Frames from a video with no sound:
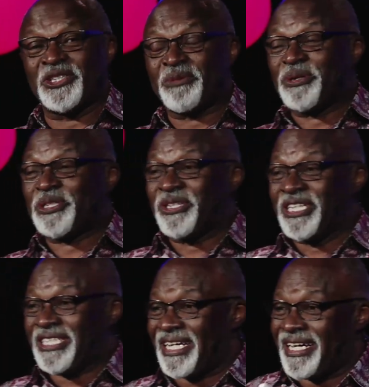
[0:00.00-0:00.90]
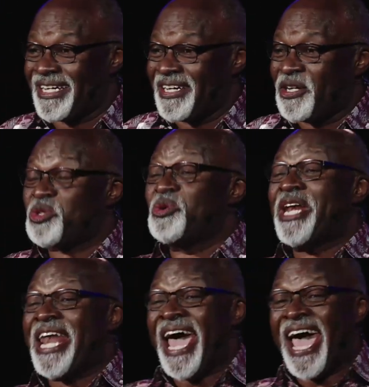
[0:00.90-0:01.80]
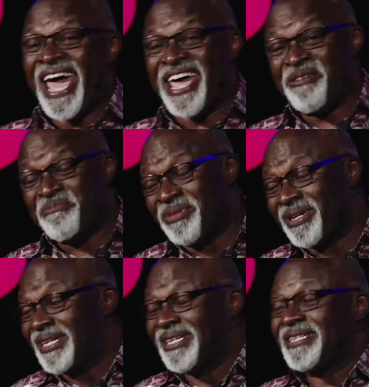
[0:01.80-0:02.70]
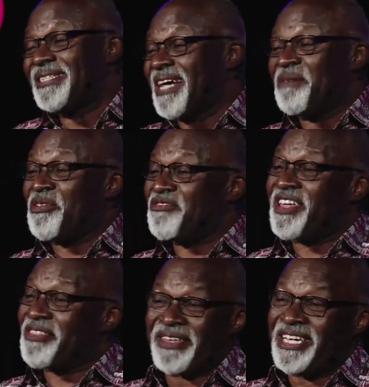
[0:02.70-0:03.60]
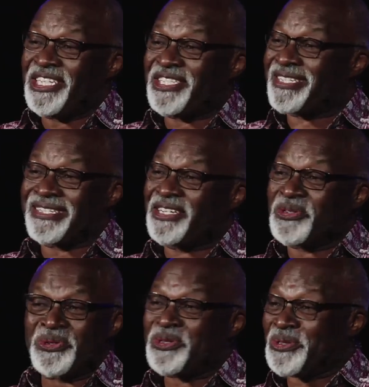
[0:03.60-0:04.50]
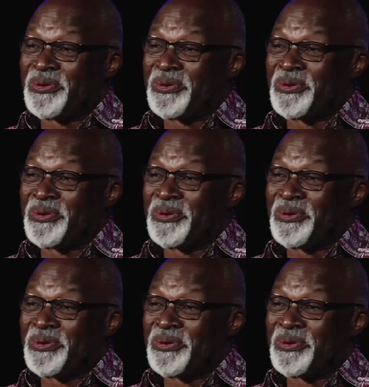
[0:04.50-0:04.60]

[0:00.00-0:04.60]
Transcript: opportunity to name some of the things that do not